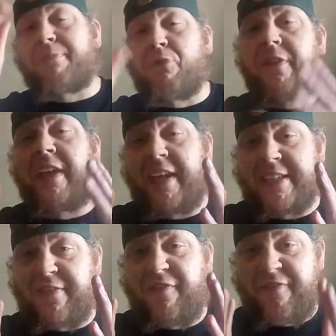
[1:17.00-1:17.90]
This movie
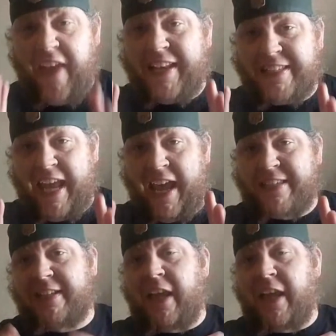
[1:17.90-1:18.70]
is fantastic.